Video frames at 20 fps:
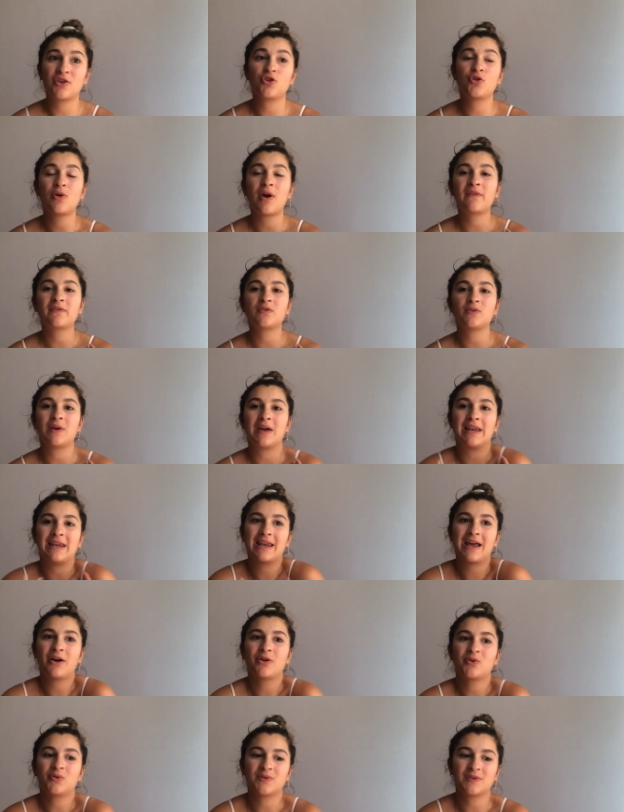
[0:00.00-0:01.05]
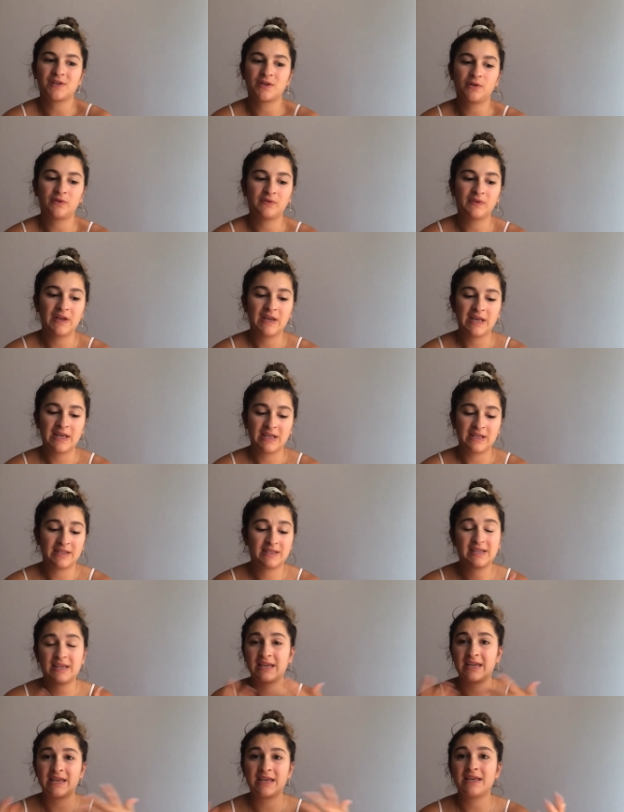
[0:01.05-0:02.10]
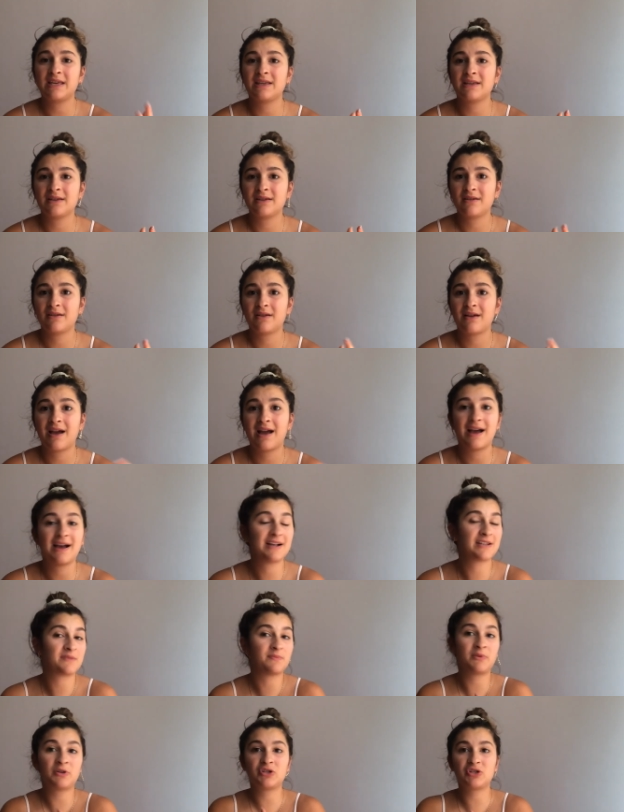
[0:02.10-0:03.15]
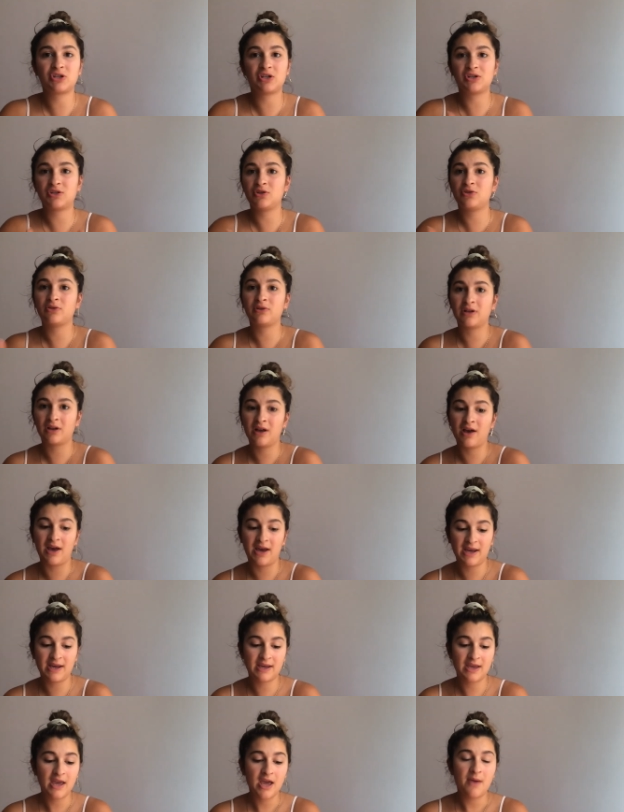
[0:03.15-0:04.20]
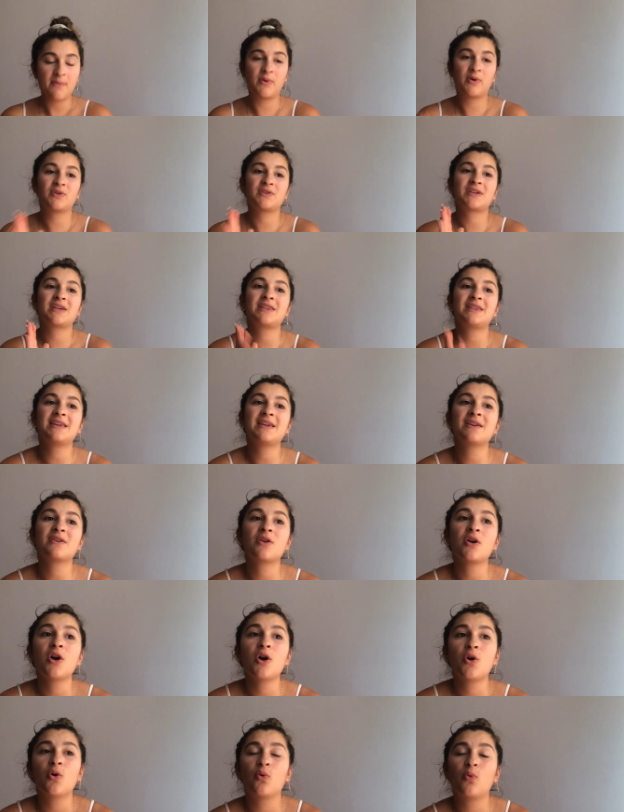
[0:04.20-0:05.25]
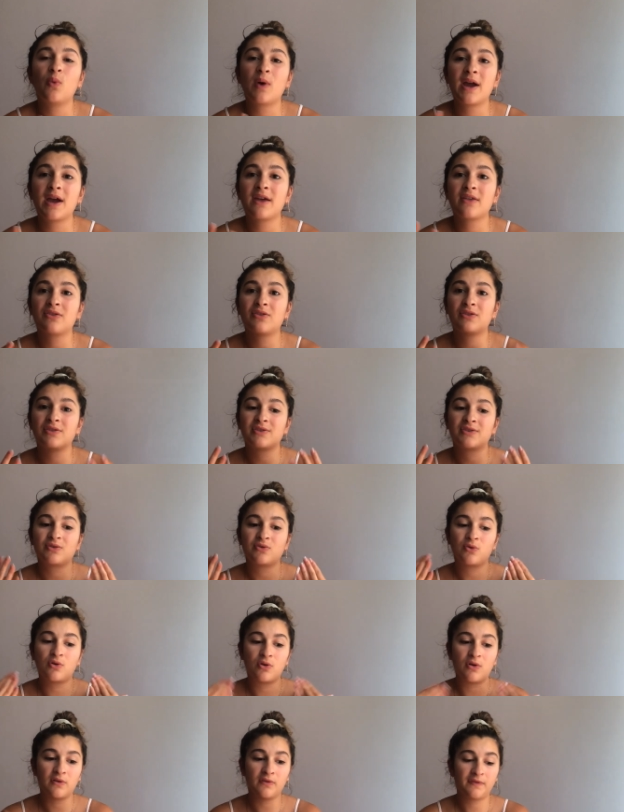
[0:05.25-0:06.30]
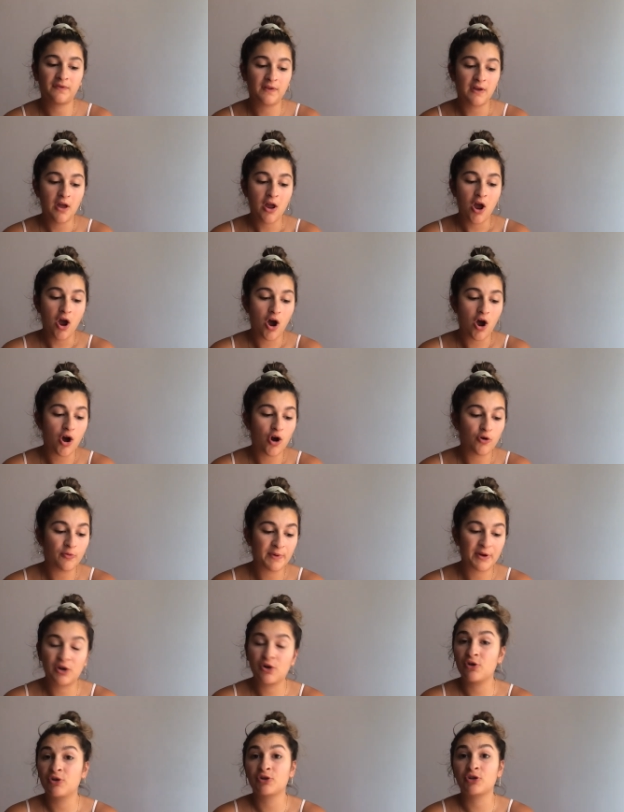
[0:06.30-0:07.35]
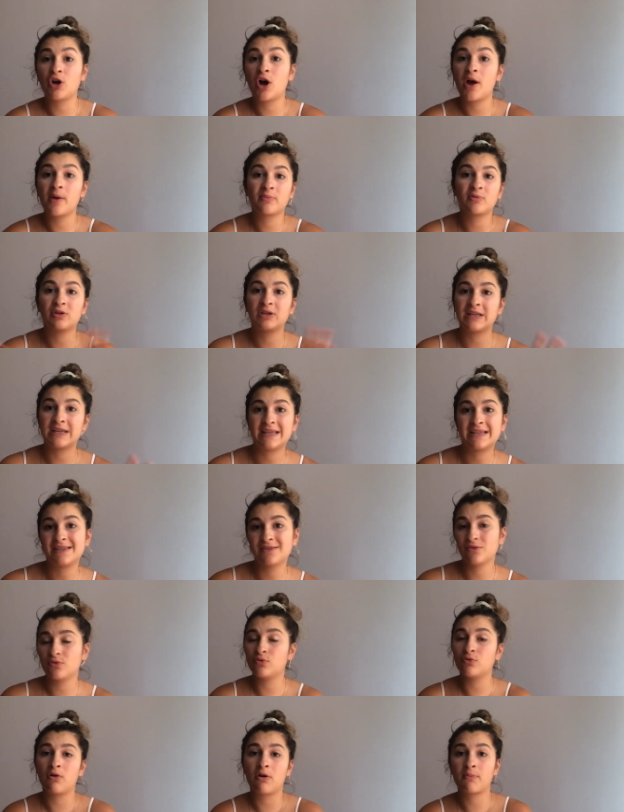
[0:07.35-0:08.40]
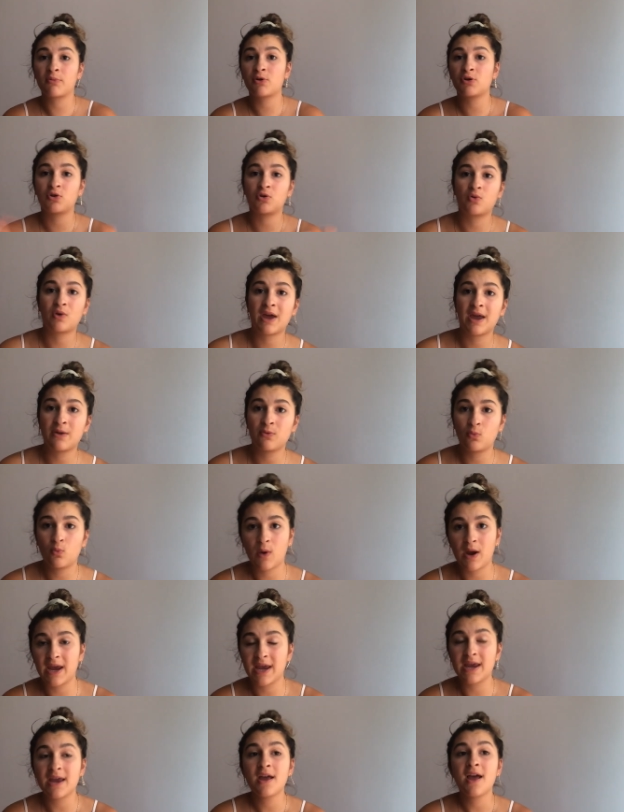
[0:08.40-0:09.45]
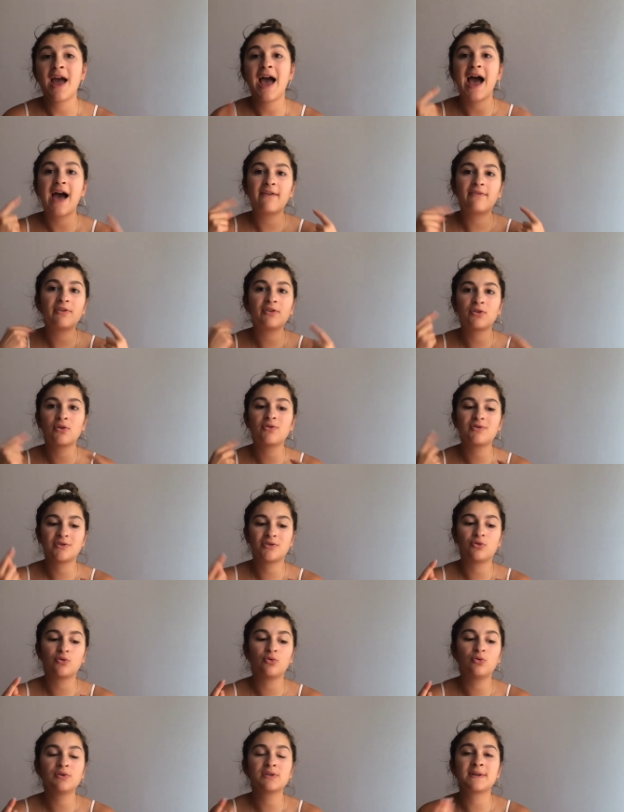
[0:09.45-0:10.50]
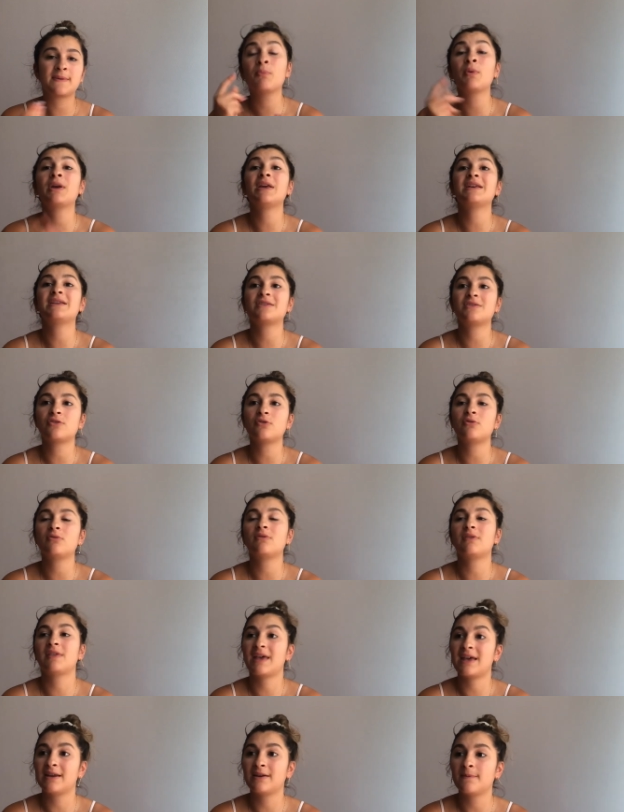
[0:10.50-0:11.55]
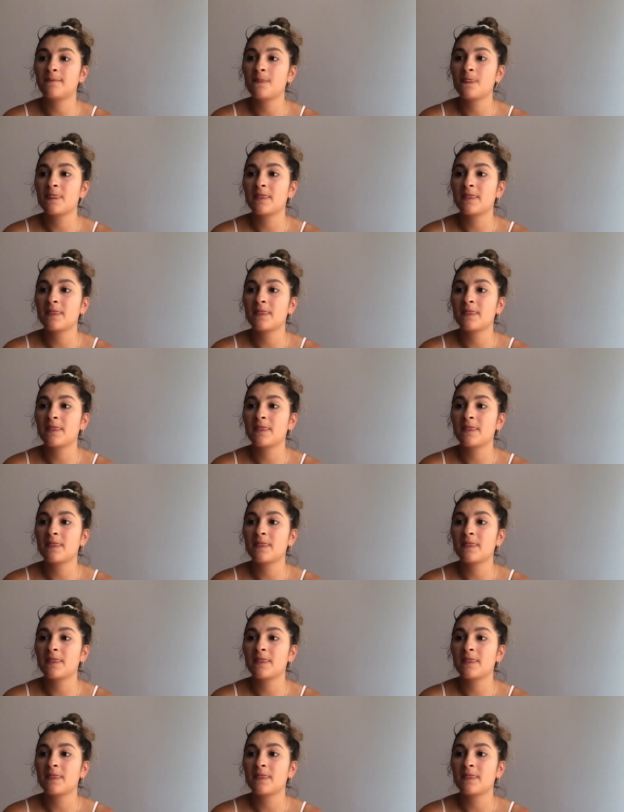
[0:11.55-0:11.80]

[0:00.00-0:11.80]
You have to allow yourself to eat as much as you'd like, because I think where the sort of, oh my god, I'm going to eat it all, I'm going to gain weight, having those thoughts makes you then